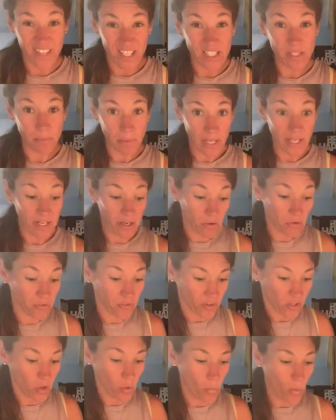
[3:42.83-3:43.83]
this Play-Doh
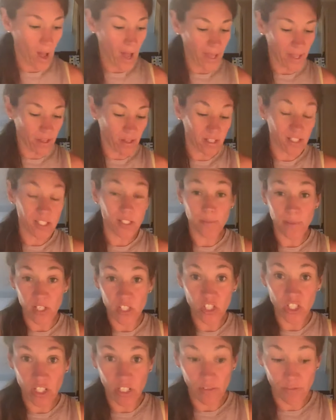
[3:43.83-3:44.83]
for a while,
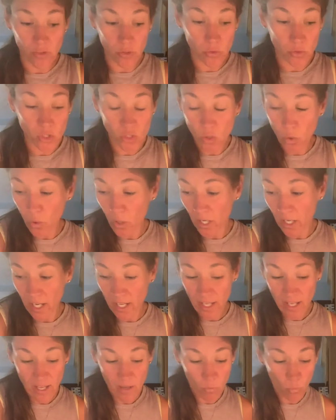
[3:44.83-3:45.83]
especially if you store
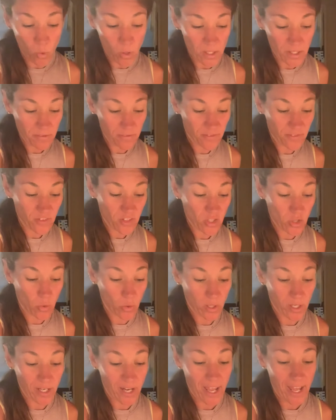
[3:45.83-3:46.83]
it in one of
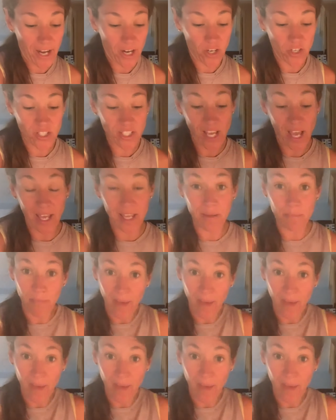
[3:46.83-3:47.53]
your airtight